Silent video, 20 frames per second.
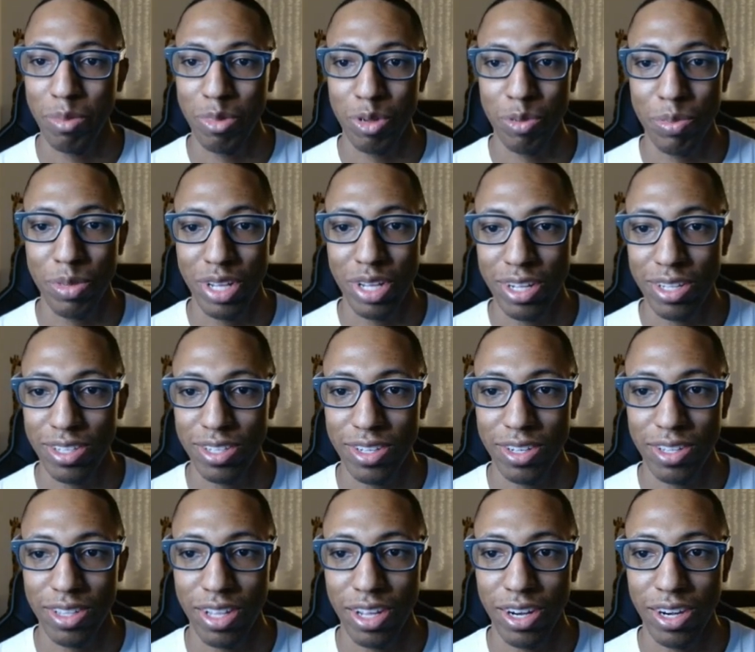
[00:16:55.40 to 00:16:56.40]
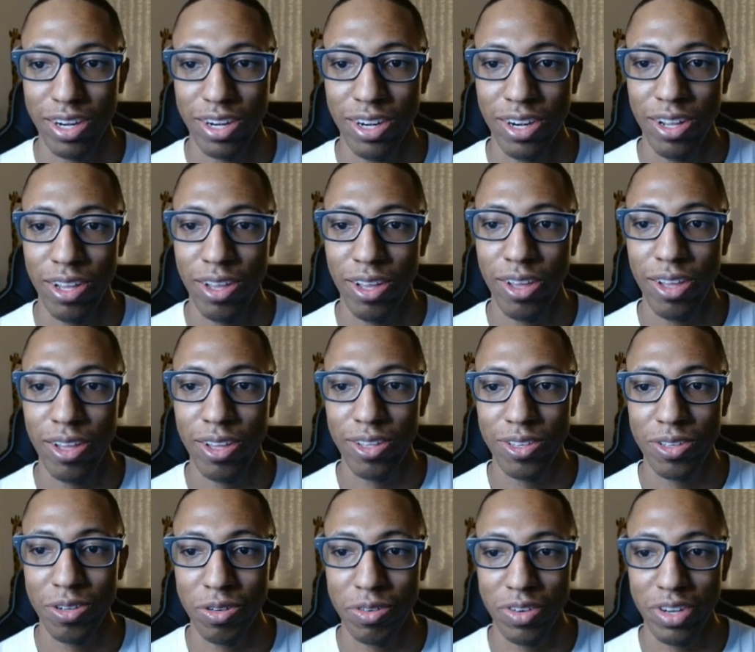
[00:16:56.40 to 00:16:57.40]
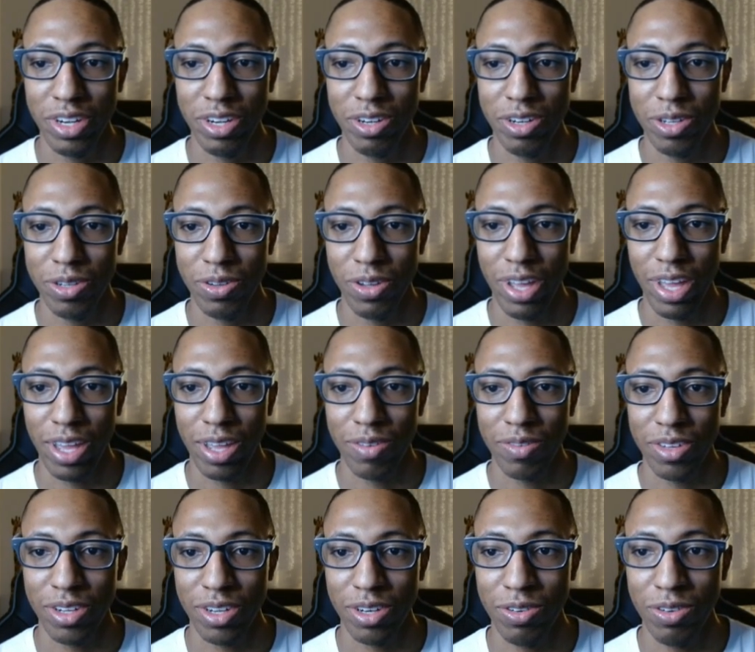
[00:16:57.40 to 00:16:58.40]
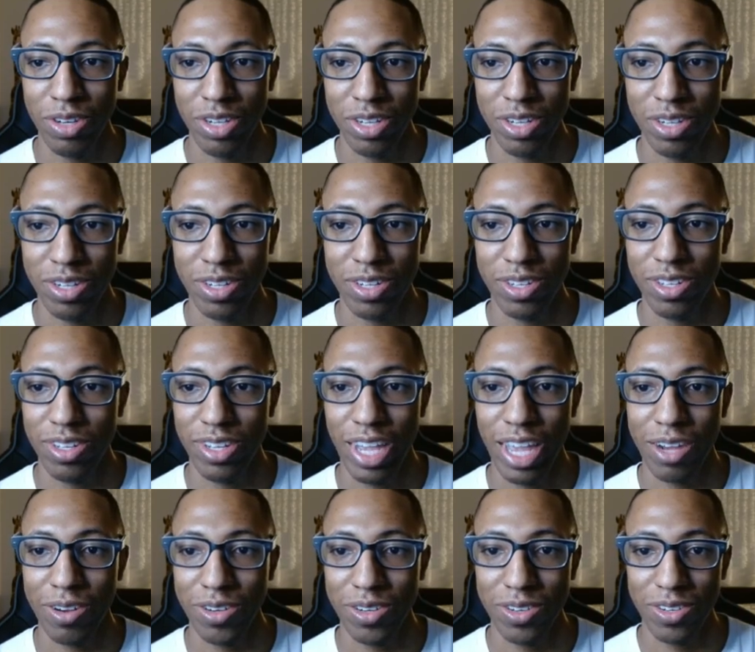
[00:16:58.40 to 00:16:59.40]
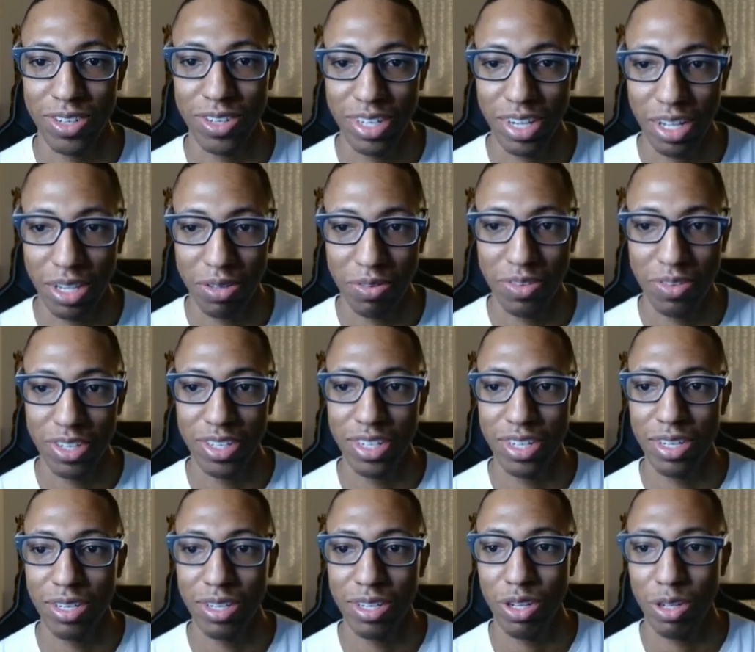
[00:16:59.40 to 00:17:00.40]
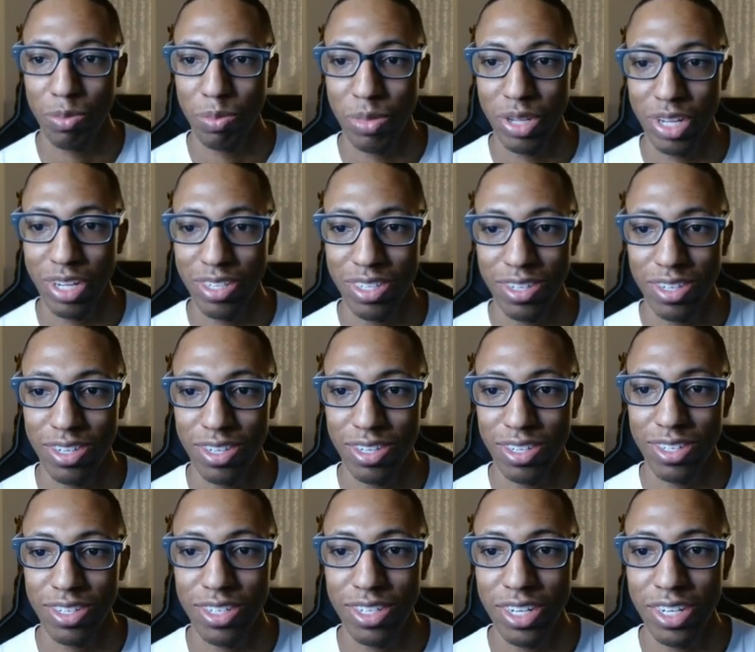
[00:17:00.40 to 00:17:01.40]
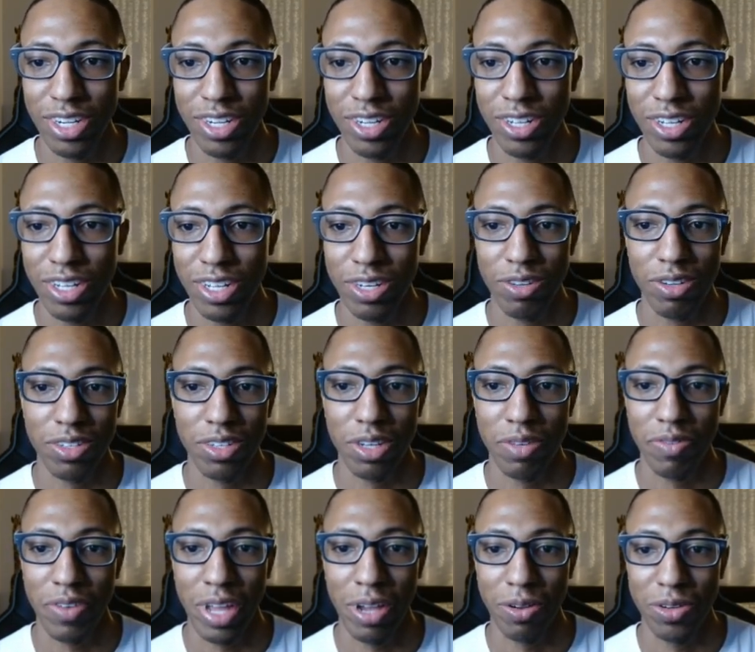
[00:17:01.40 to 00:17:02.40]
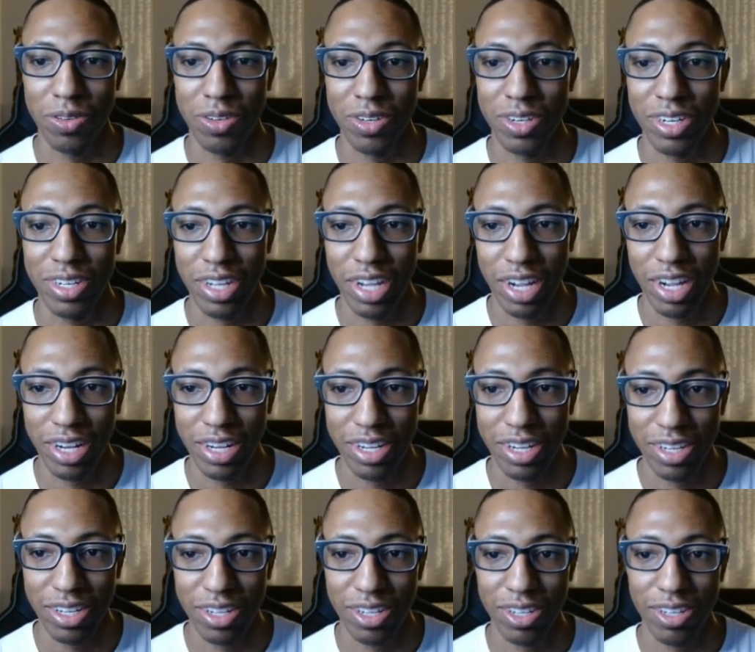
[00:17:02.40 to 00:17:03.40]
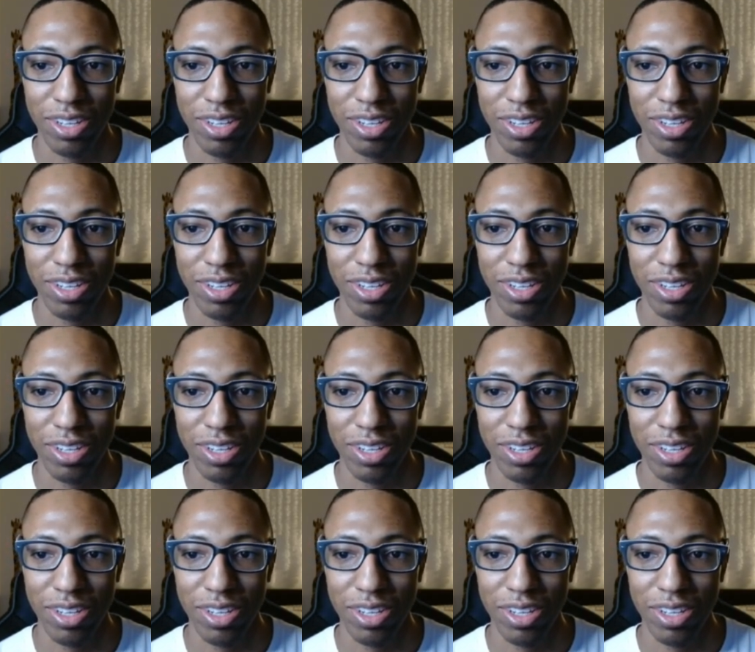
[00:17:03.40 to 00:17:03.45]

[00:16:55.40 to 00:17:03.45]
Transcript: plants on there. So over here you'll have a grill, outdoor television, a place to just chill, and you also have outdoor dining